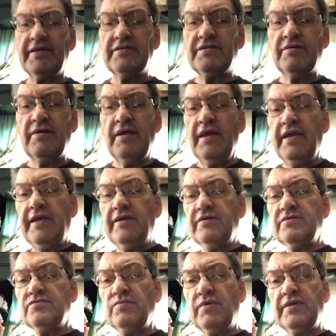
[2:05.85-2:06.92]
So
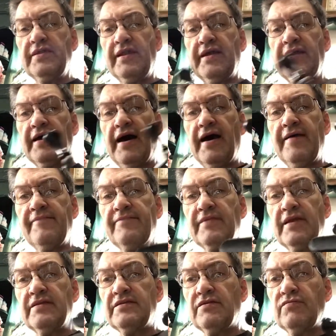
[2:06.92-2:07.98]
here's one that I got.
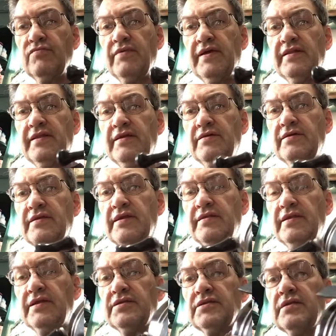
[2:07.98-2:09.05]
It's in really good
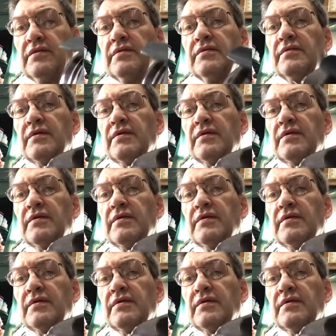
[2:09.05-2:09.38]
condition.